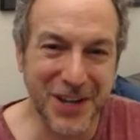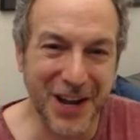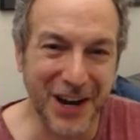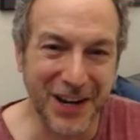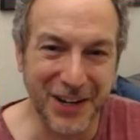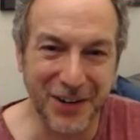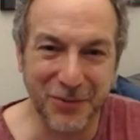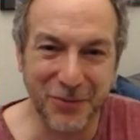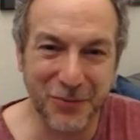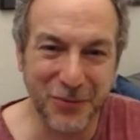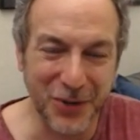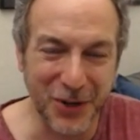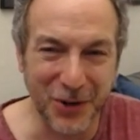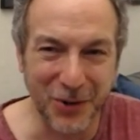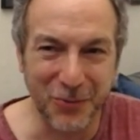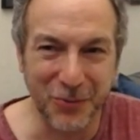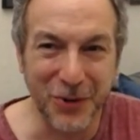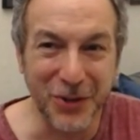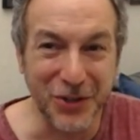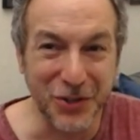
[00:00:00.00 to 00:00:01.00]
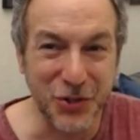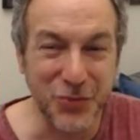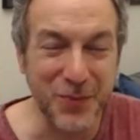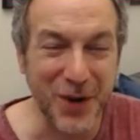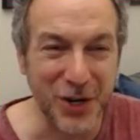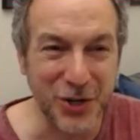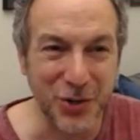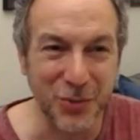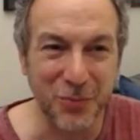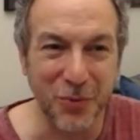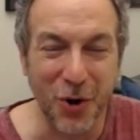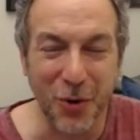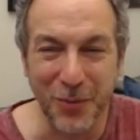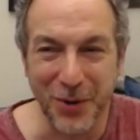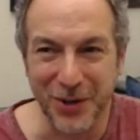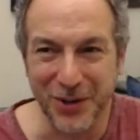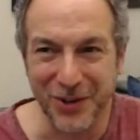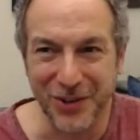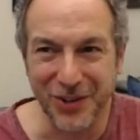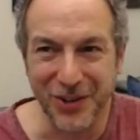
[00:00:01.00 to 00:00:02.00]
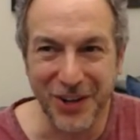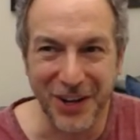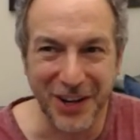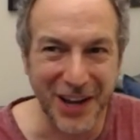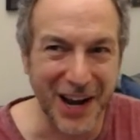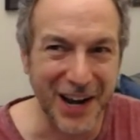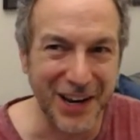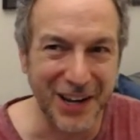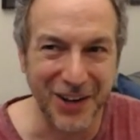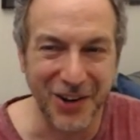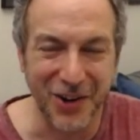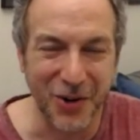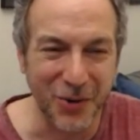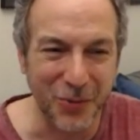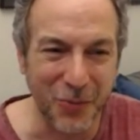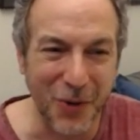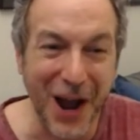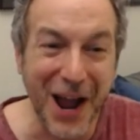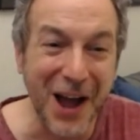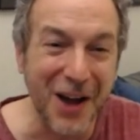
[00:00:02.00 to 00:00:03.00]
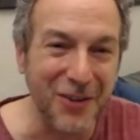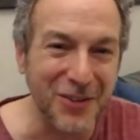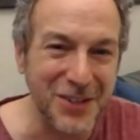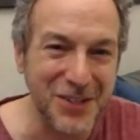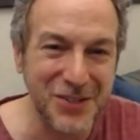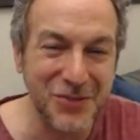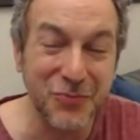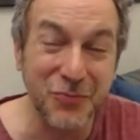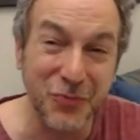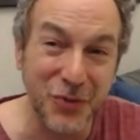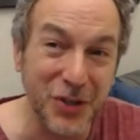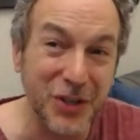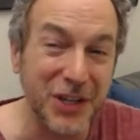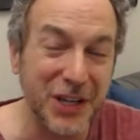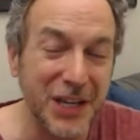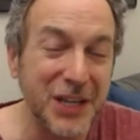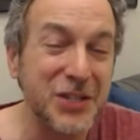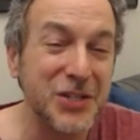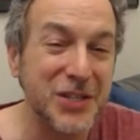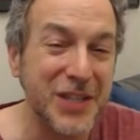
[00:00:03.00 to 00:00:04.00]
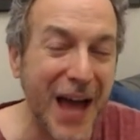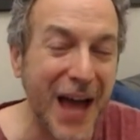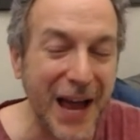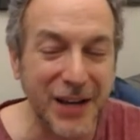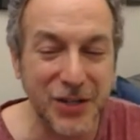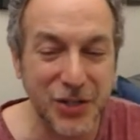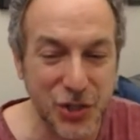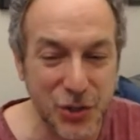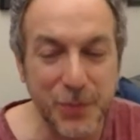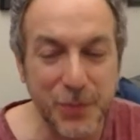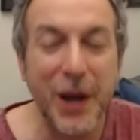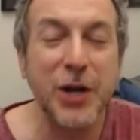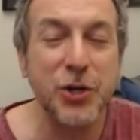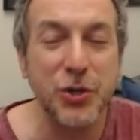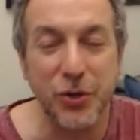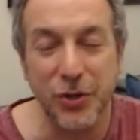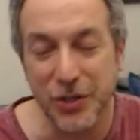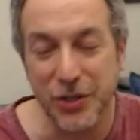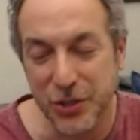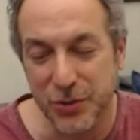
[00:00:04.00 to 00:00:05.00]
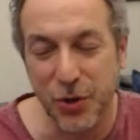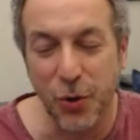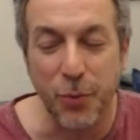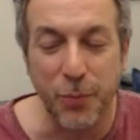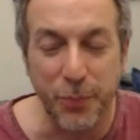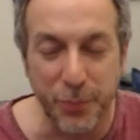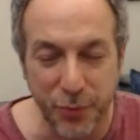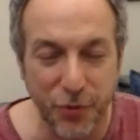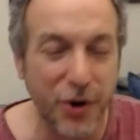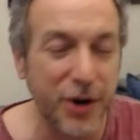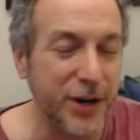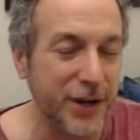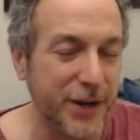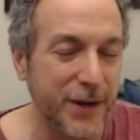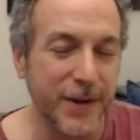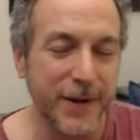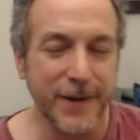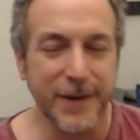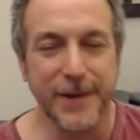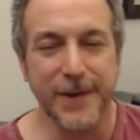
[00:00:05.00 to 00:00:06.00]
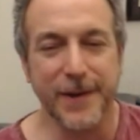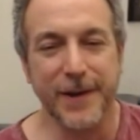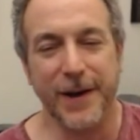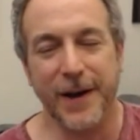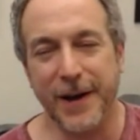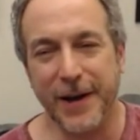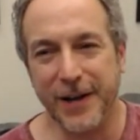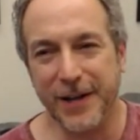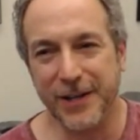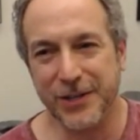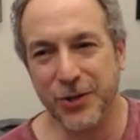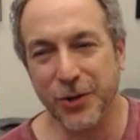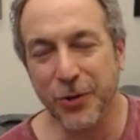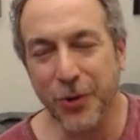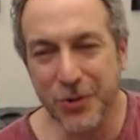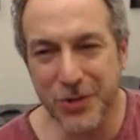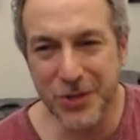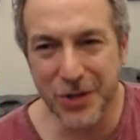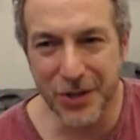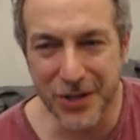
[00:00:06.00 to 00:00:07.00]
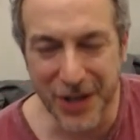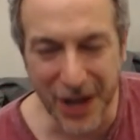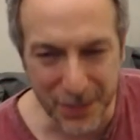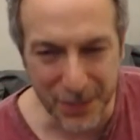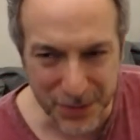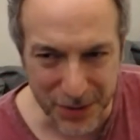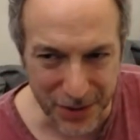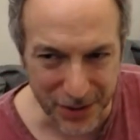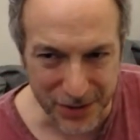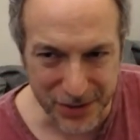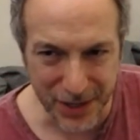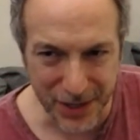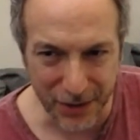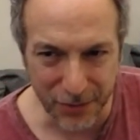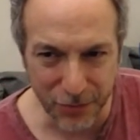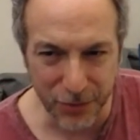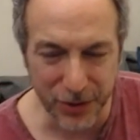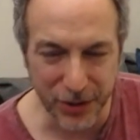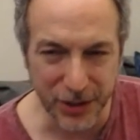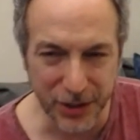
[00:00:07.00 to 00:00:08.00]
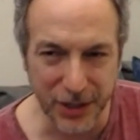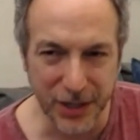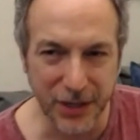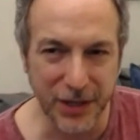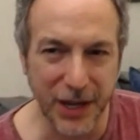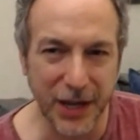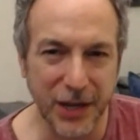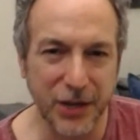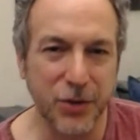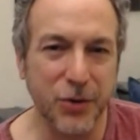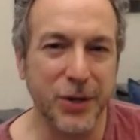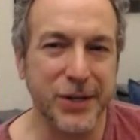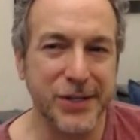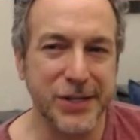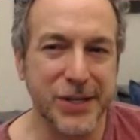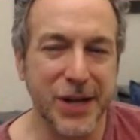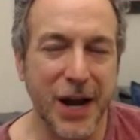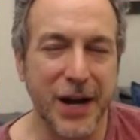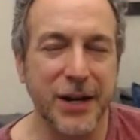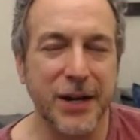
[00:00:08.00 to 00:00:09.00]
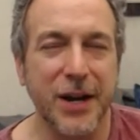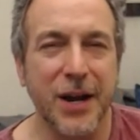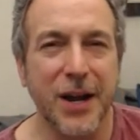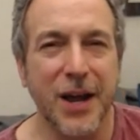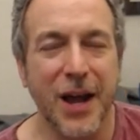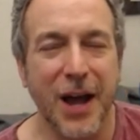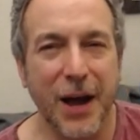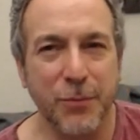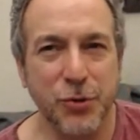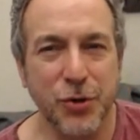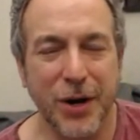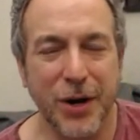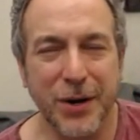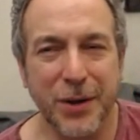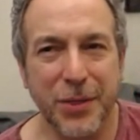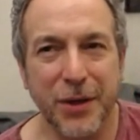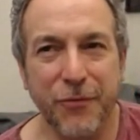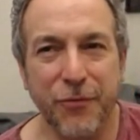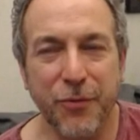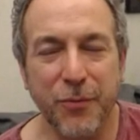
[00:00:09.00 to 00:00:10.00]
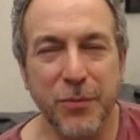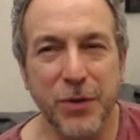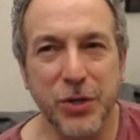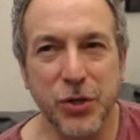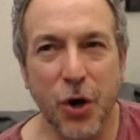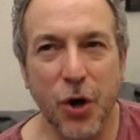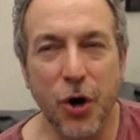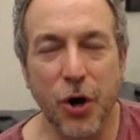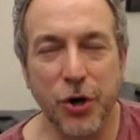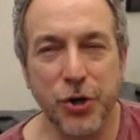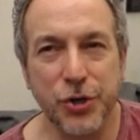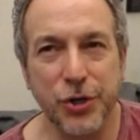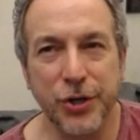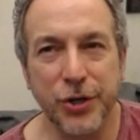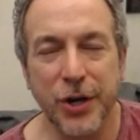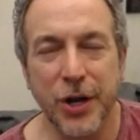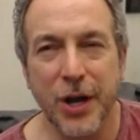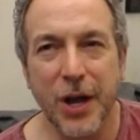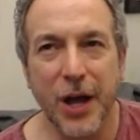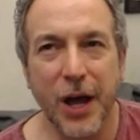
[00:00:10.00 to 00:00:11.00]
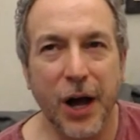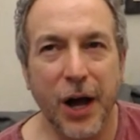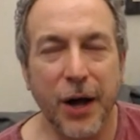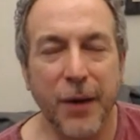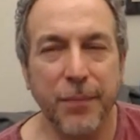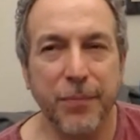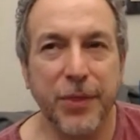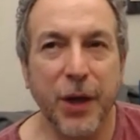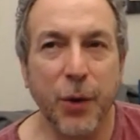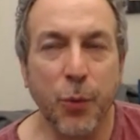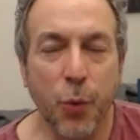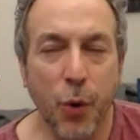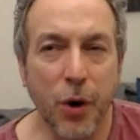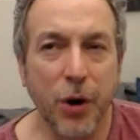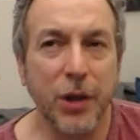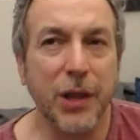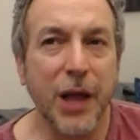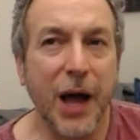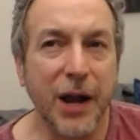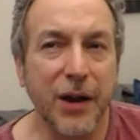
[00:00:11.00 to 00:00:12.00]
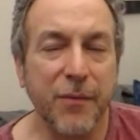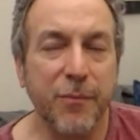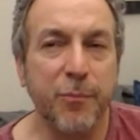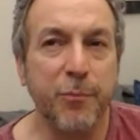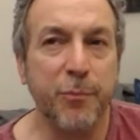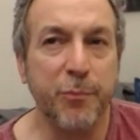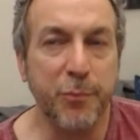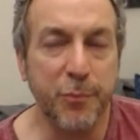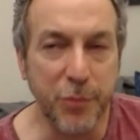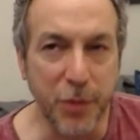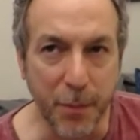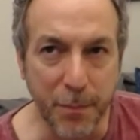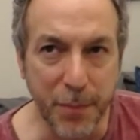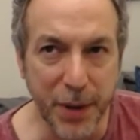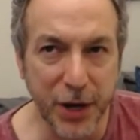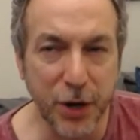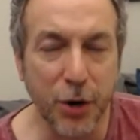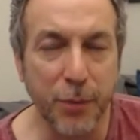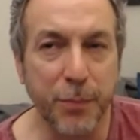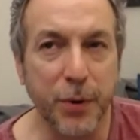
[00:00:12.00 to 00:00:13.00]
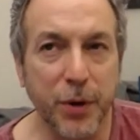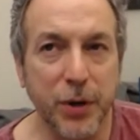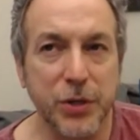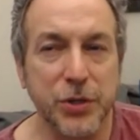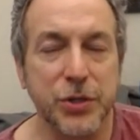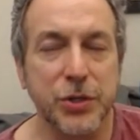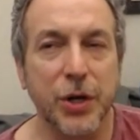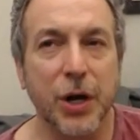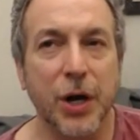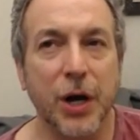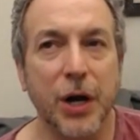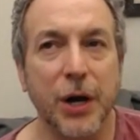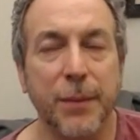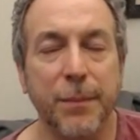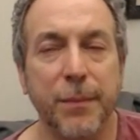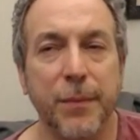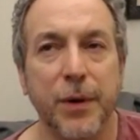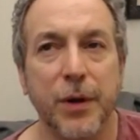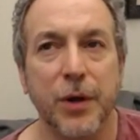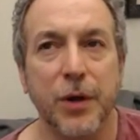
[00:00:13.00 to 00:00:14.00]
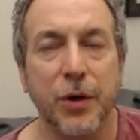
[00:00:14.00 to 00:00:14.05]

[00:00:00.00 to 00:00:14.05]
kind of you know really special moment you're looking at it going wow this really is that special it's so pretty uh, so those are the types of things that really can get you excited i'm trying to think from this auction um, there were a lot of the bigger books um,